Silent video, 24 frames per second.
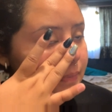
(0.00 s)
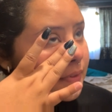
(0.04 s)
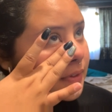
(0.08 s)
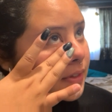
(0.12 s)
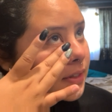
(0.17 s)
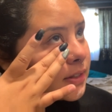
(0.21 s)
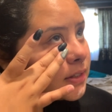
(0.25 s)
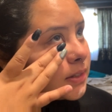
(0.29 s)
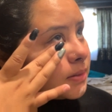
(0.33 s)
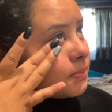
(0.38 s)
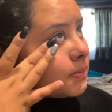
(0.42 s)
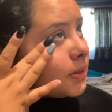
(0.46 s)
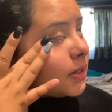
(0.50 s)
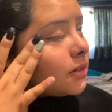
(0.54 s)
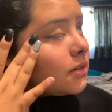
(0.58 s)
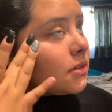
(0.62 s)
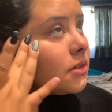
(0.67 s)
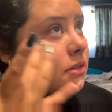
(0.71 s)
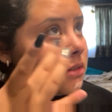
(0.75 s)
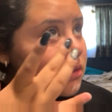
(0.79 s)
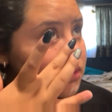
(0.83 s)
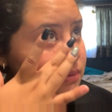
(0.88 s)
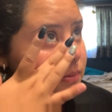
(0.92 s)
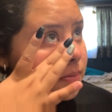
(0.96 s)
It
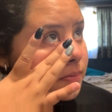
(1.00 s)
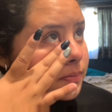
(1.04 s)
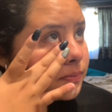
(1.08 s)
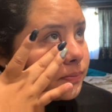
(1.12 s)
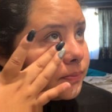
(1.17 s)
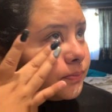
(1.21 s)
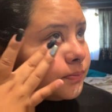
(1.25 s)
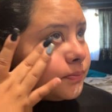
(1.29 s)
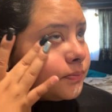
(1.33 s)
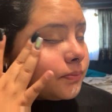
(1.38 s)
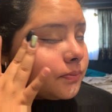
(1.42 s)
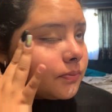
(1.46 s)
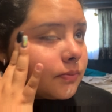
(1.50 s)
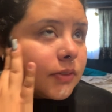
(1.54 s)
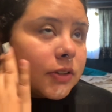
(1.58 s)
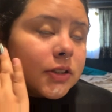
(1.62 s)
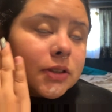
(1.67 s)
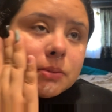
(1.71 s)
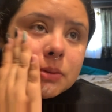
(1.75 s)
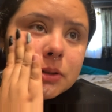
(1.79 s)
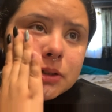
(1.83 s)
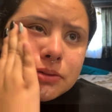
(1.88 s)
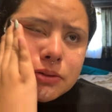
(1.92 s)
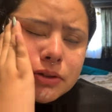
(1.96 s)
smells,
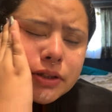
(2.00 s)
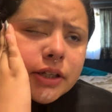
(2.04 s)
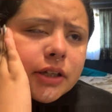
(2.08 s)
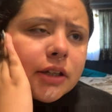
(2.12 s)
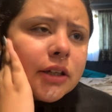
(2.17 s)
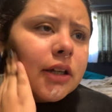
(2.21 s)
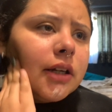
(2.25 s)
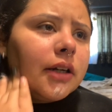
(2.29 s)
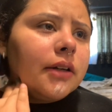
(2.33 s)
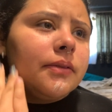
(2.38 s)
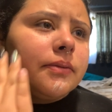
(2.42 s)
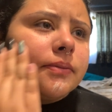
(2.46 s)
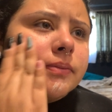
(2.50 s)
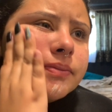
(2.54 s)
smells really good.